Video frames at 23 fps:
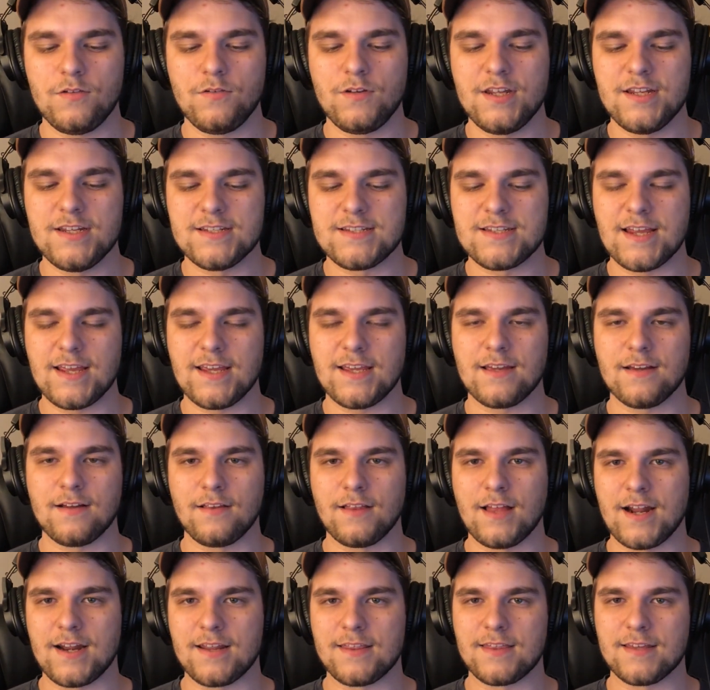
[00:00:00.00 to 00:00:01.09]
need to take a
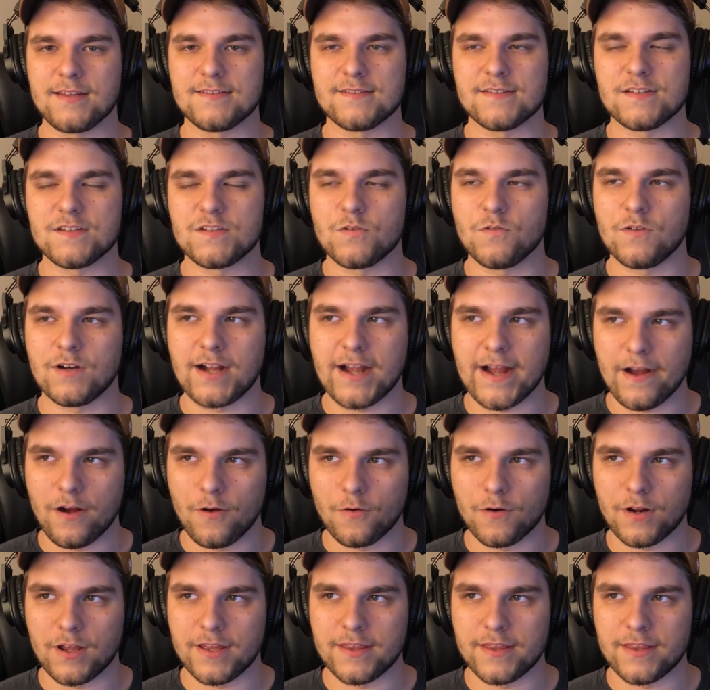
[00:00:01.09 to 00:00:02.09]
lot of things into account,